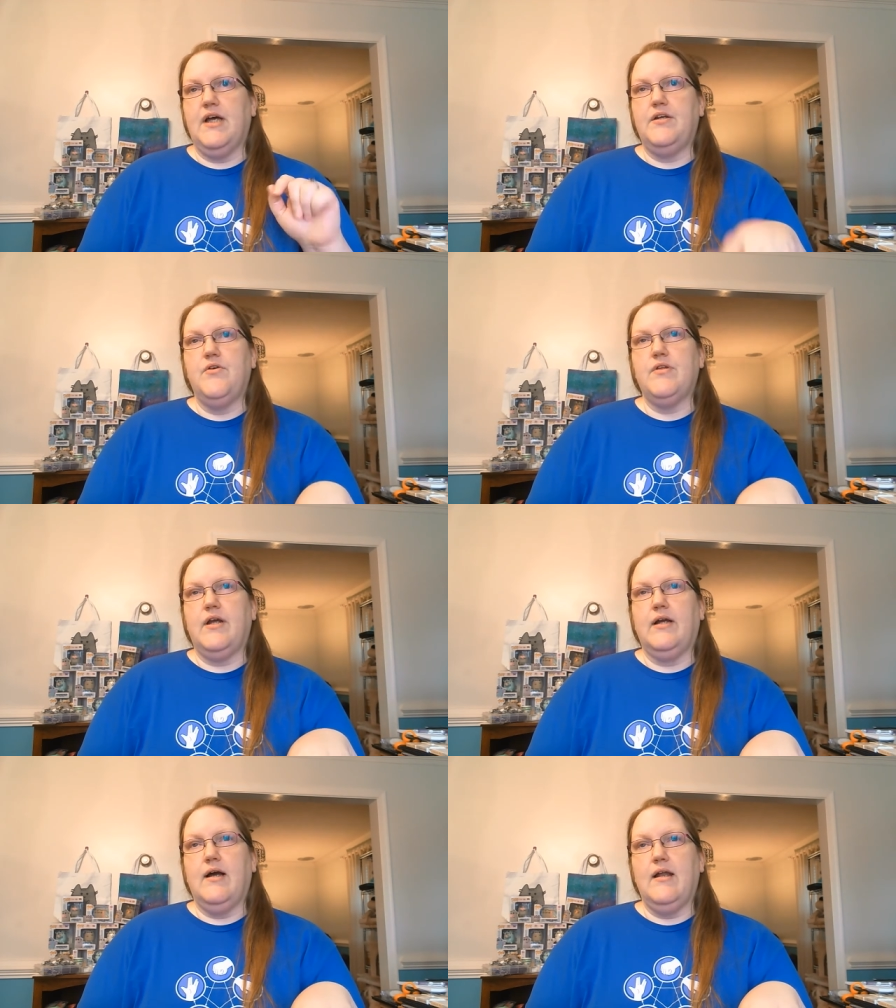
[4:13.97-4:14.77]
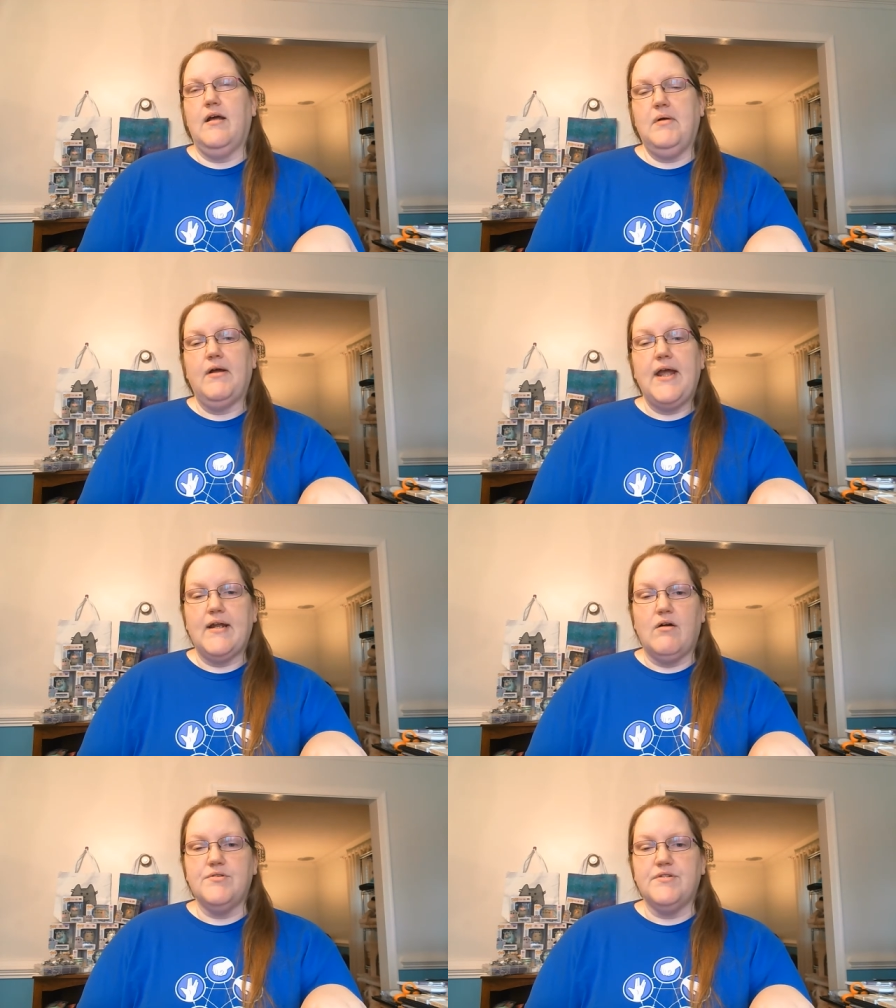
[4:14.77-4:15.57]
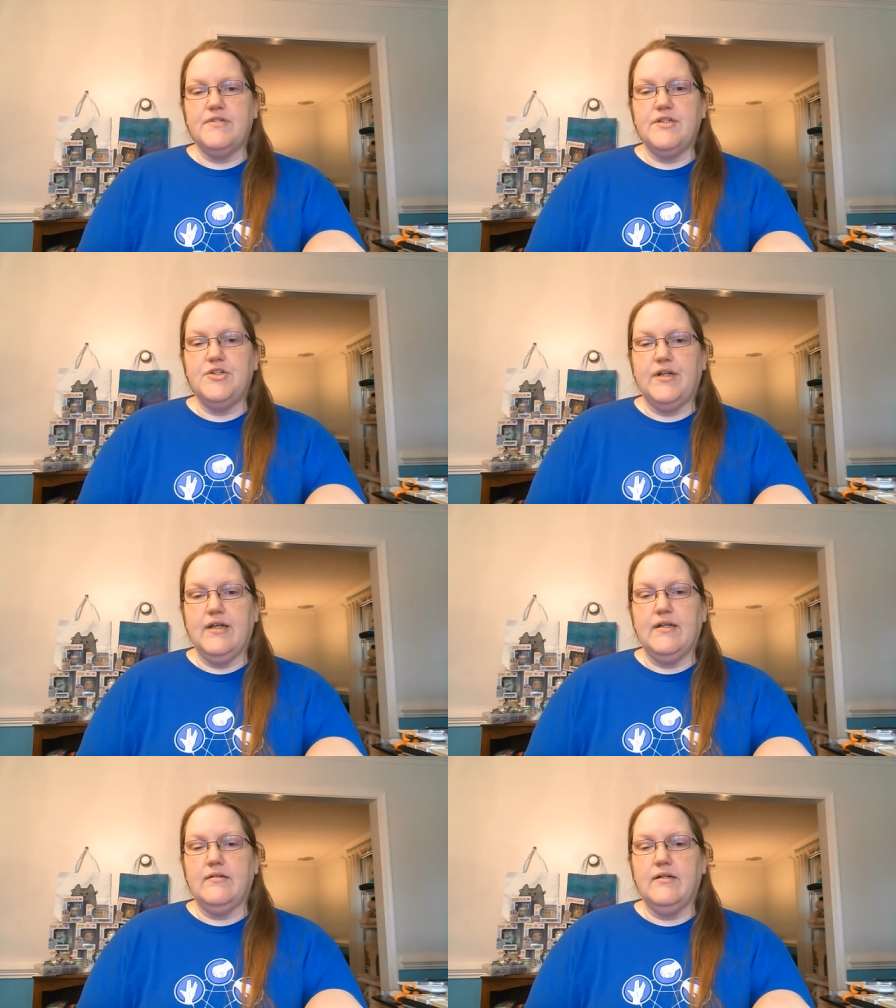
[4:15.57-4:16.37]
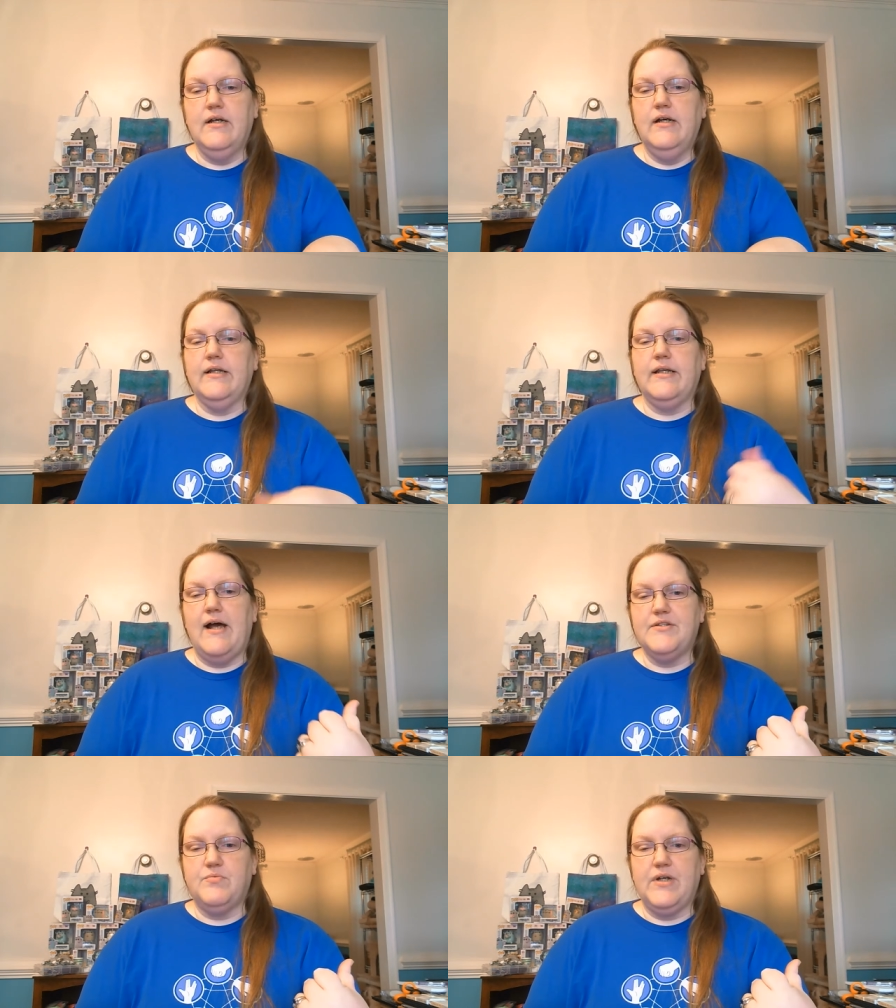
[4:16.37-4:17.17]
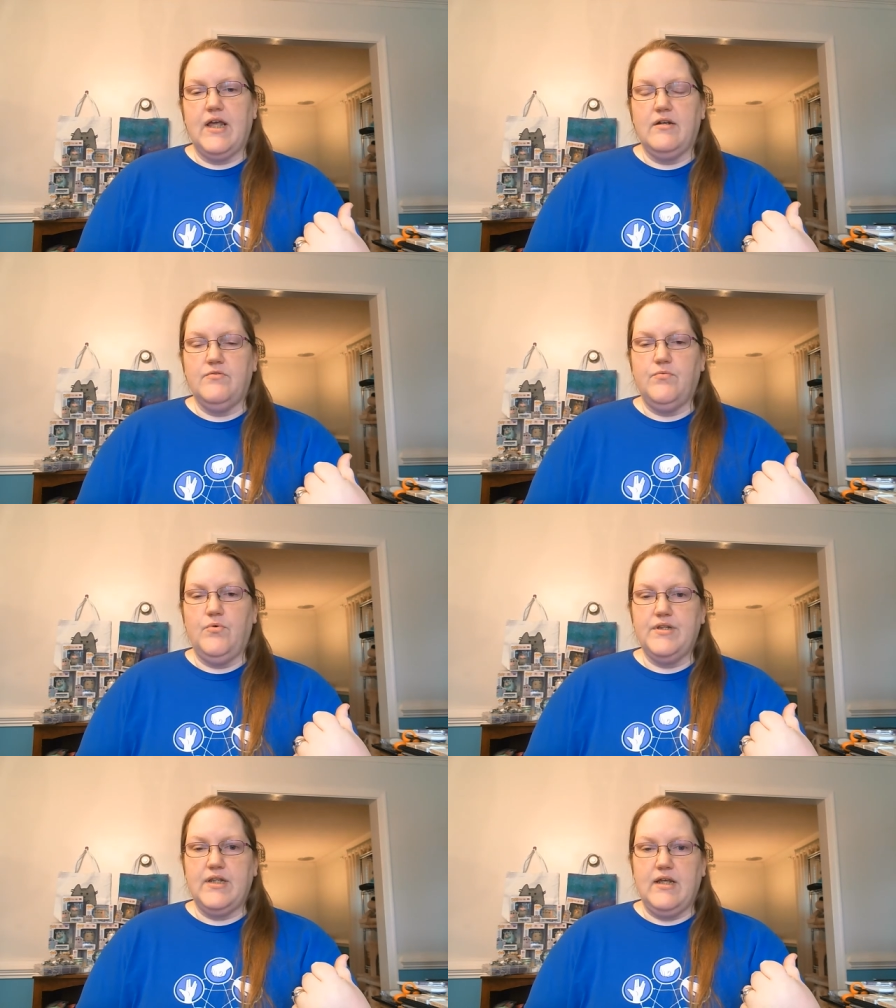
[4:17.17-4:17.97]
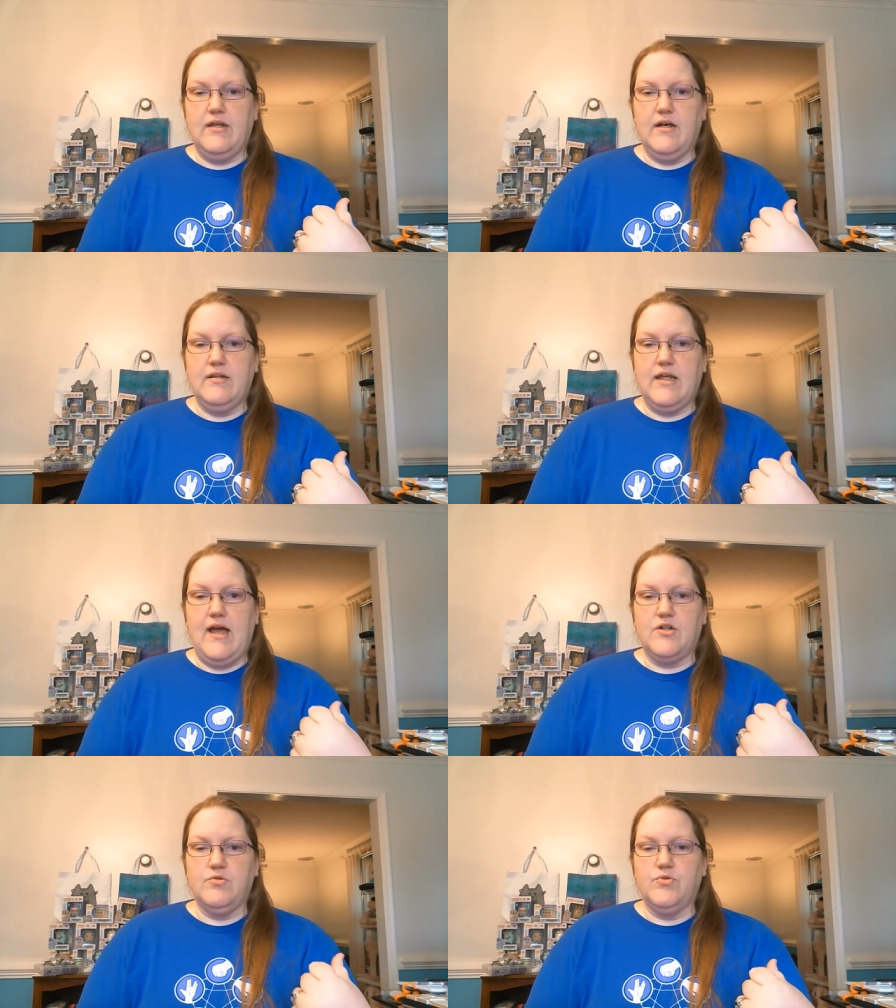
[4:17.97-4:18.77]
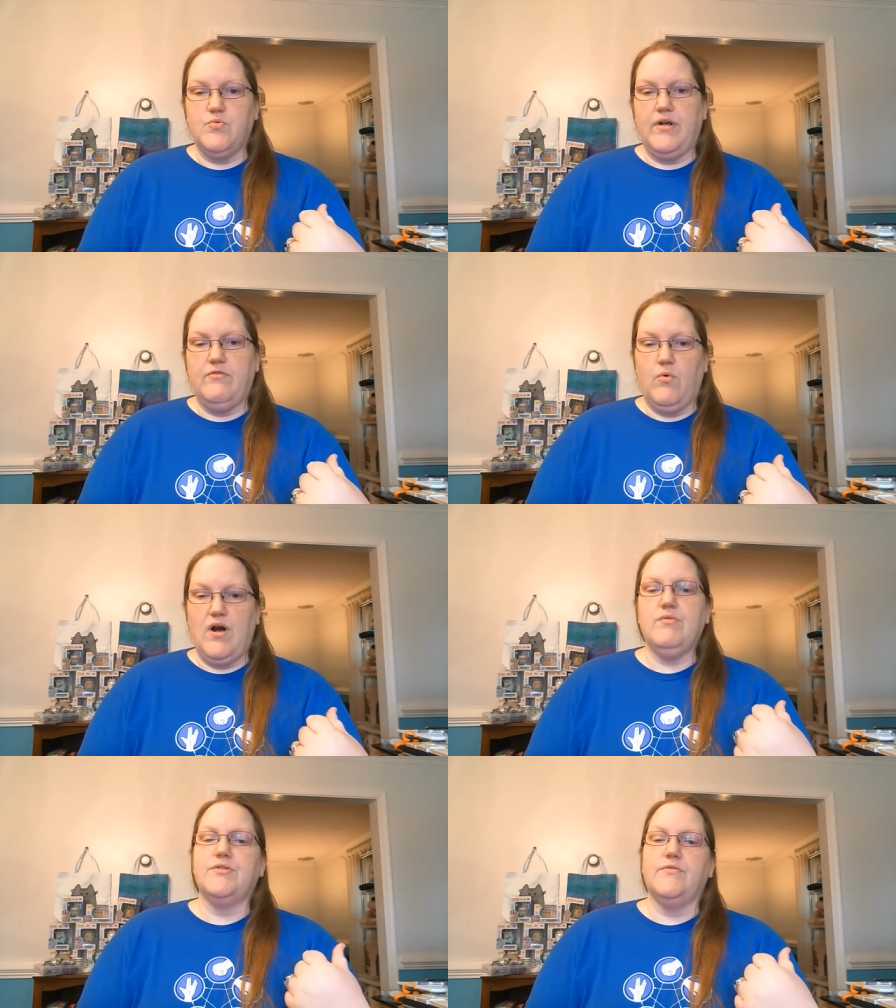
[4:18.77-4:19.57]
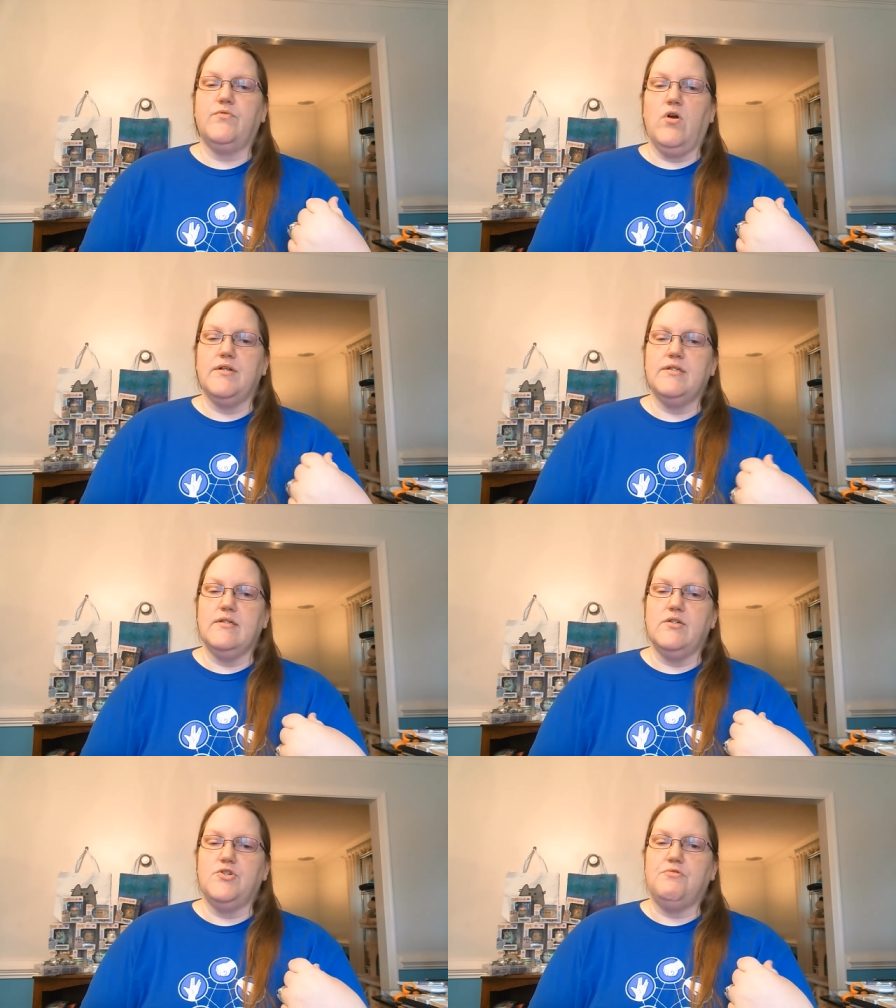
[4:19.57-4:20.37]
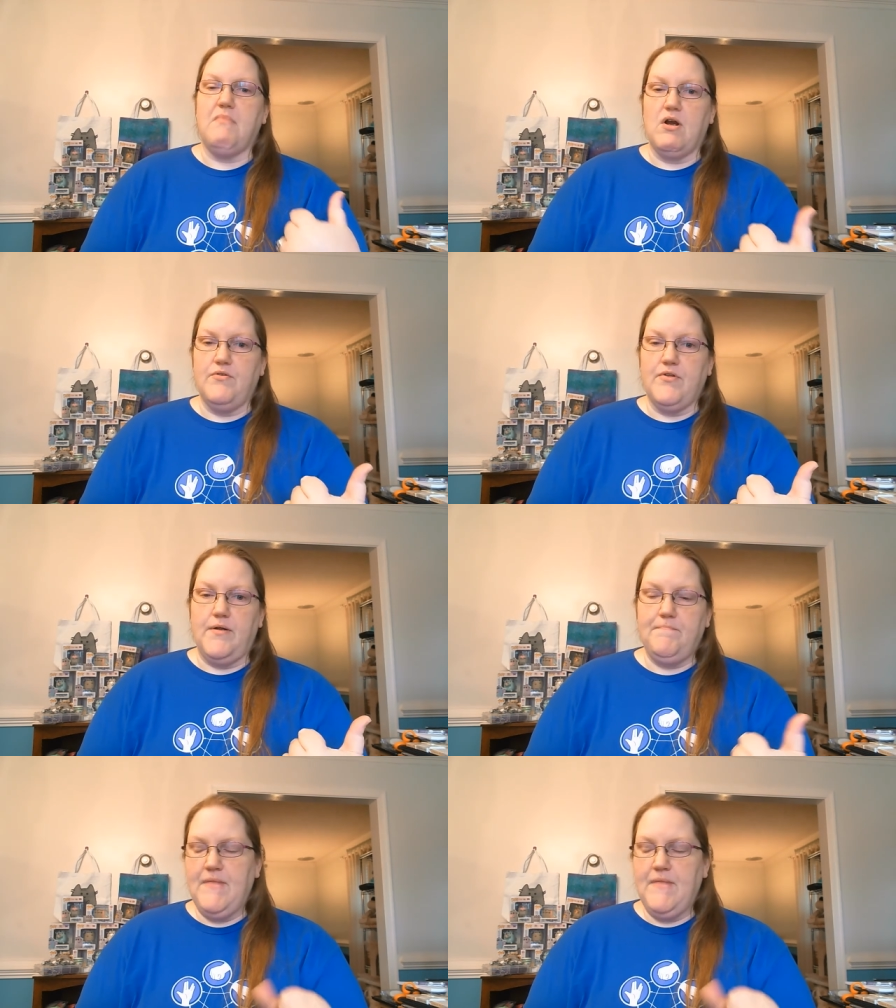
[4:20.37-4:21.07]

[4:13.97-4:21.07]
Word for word: I know that I got about eight hours of stitching in last weekend for the, uh, the actual 24 hours of cross-stitch marathon.